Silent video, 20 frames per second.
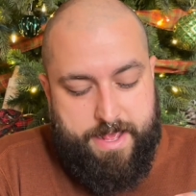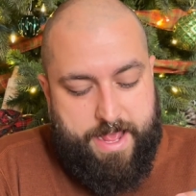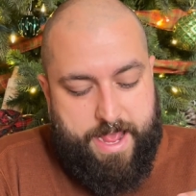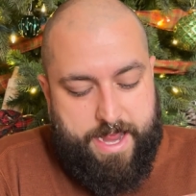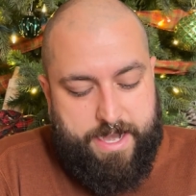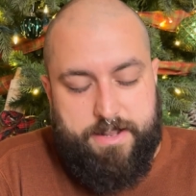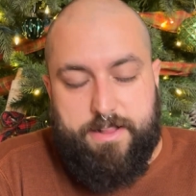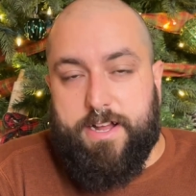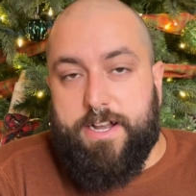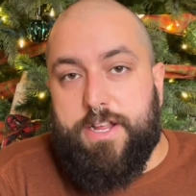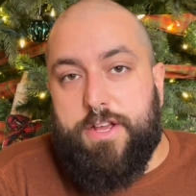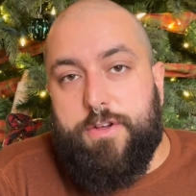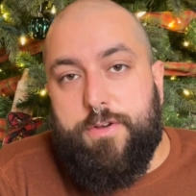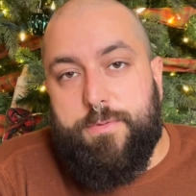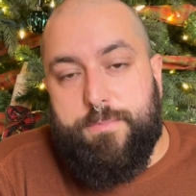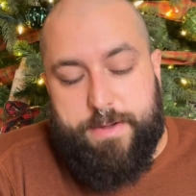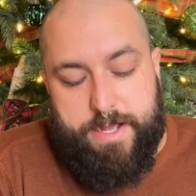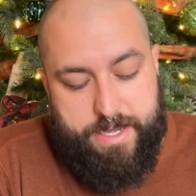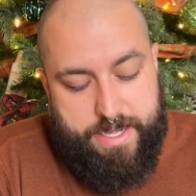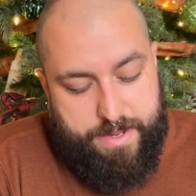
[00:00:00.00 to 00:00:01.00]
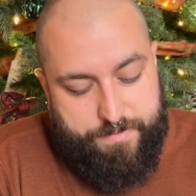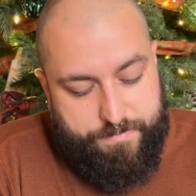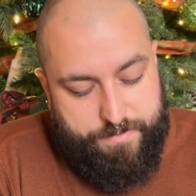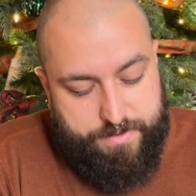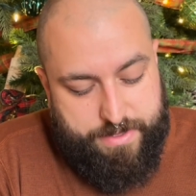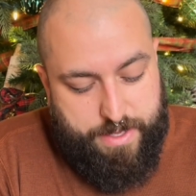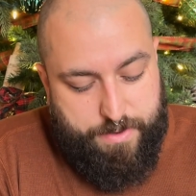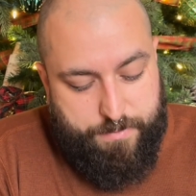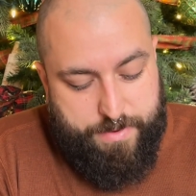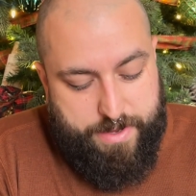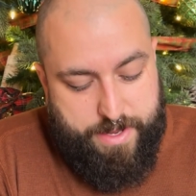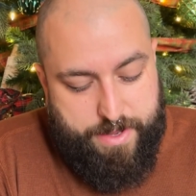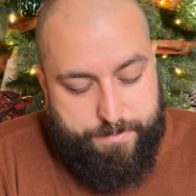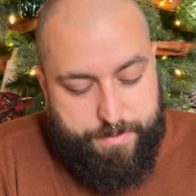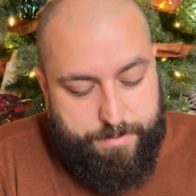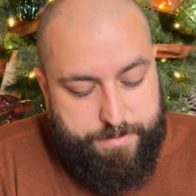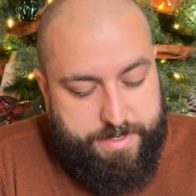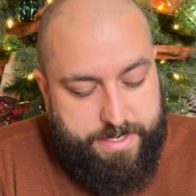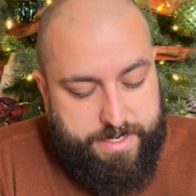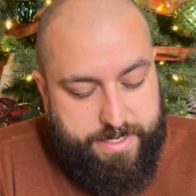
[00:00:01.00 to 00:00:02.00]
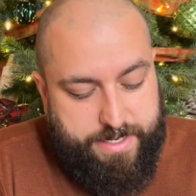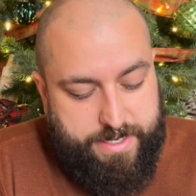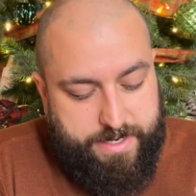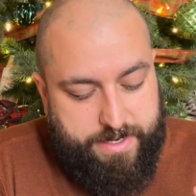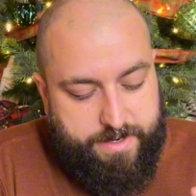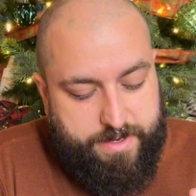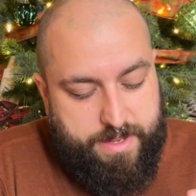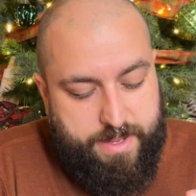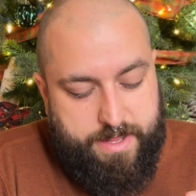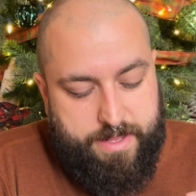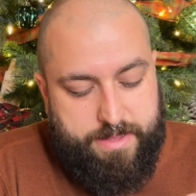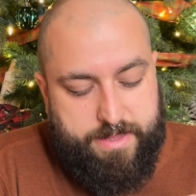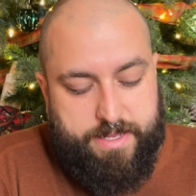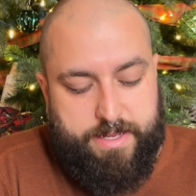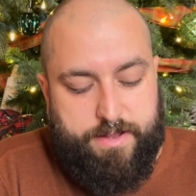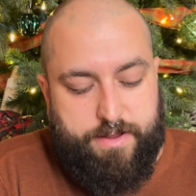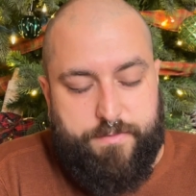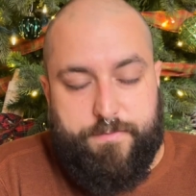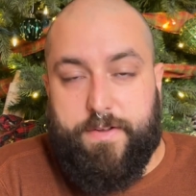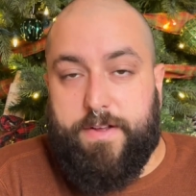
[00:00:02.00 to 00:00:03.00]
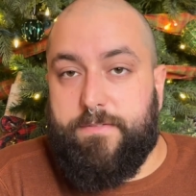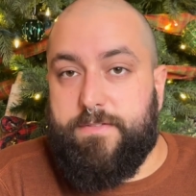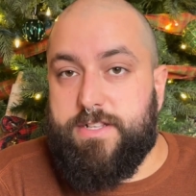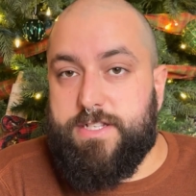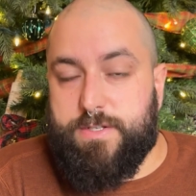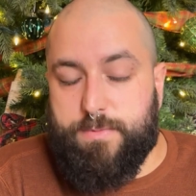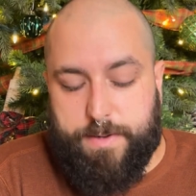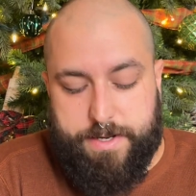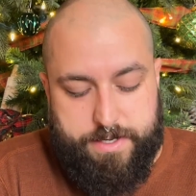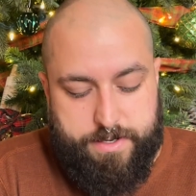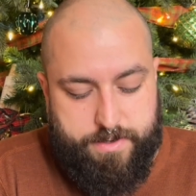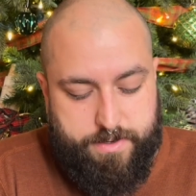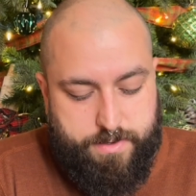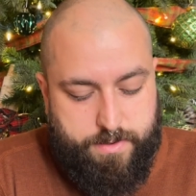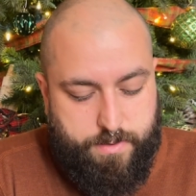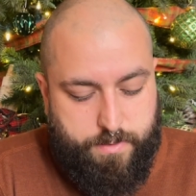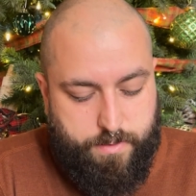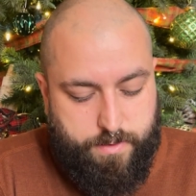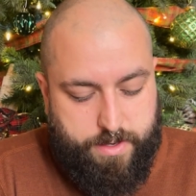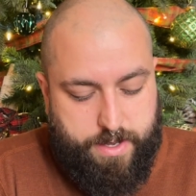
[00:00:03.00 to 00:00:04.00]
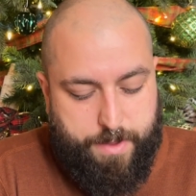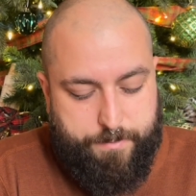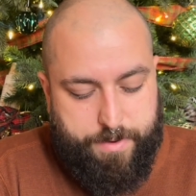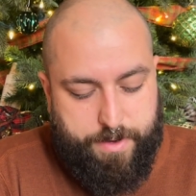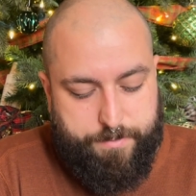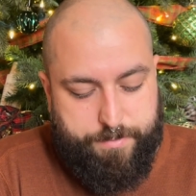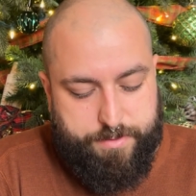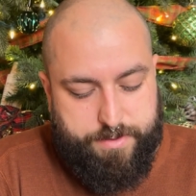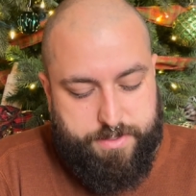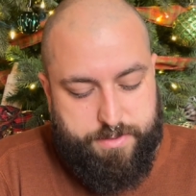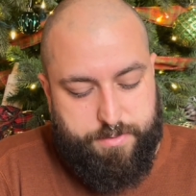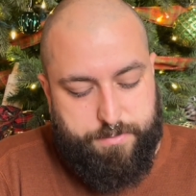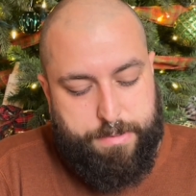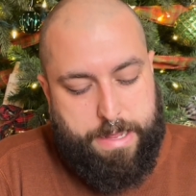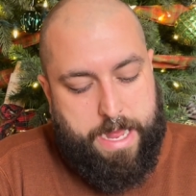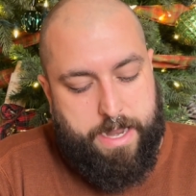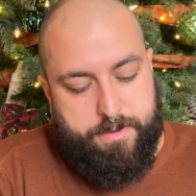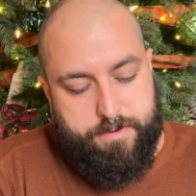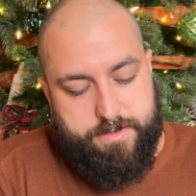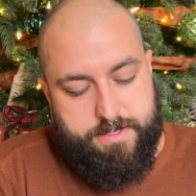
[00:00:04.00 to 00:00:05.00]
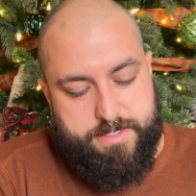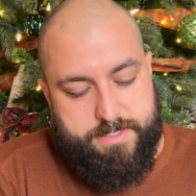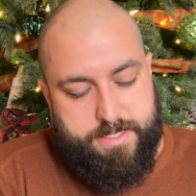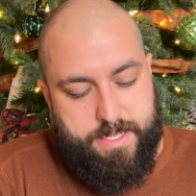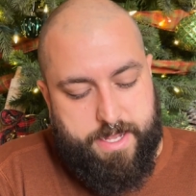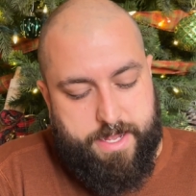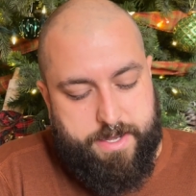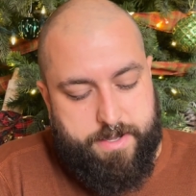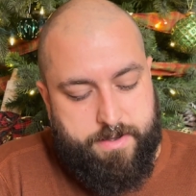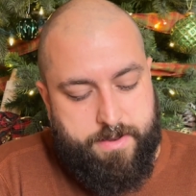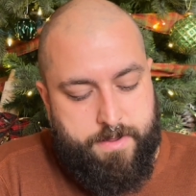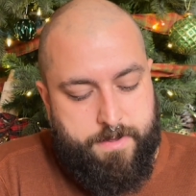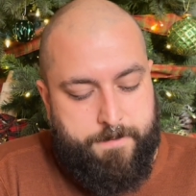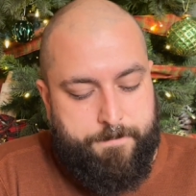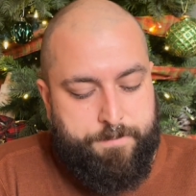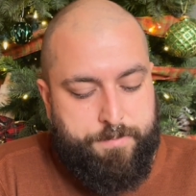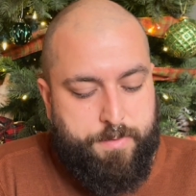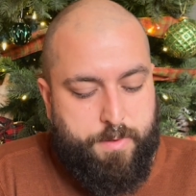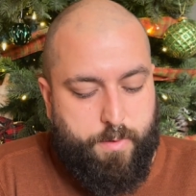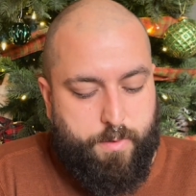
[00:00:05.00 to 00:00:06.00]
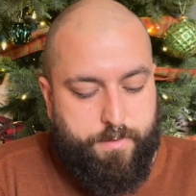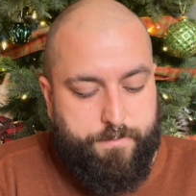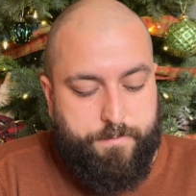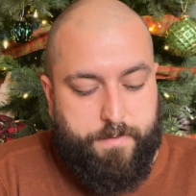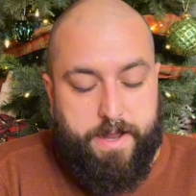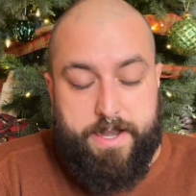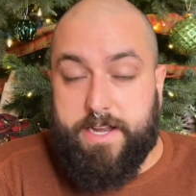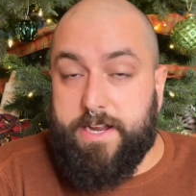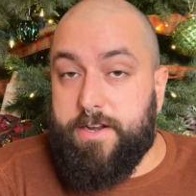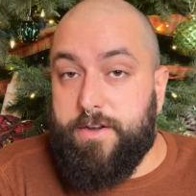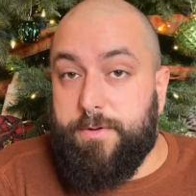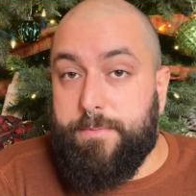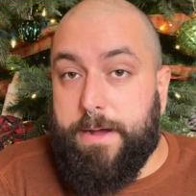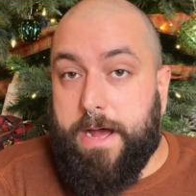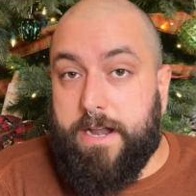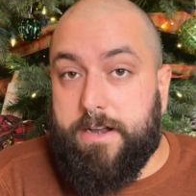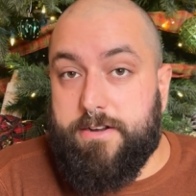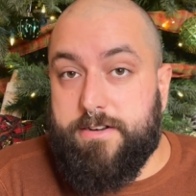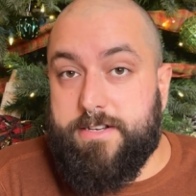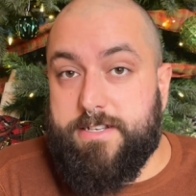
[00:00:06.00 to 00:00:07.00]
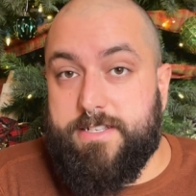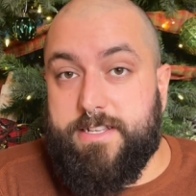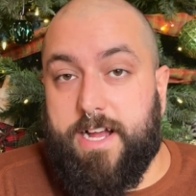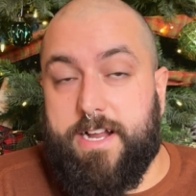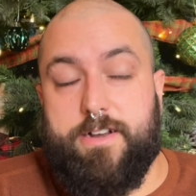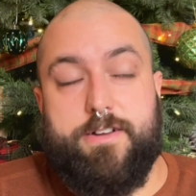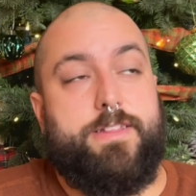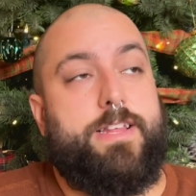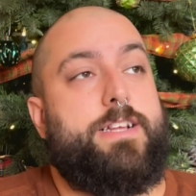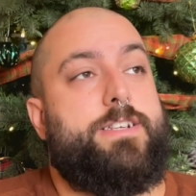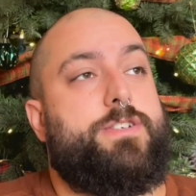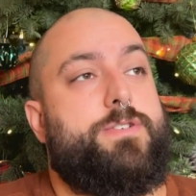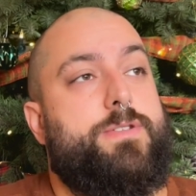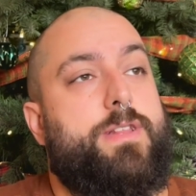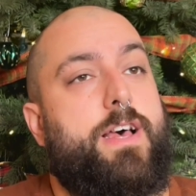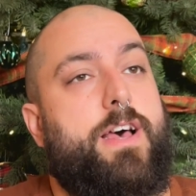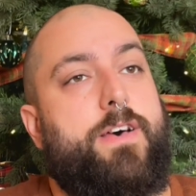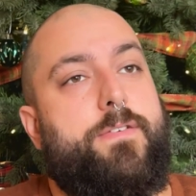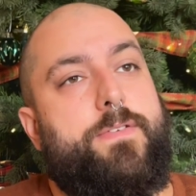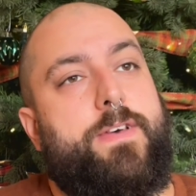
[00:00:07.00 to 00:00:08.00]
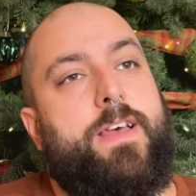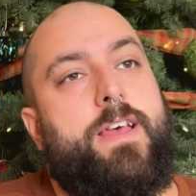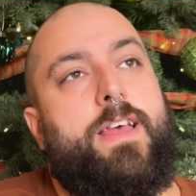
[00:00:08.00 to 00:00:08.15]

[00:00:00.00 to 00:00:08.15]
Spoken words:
And a lot of you might feel that way about knitting, like your favorite sweater, or coming up with a new pattern design, or finding a new pattern designer that you love,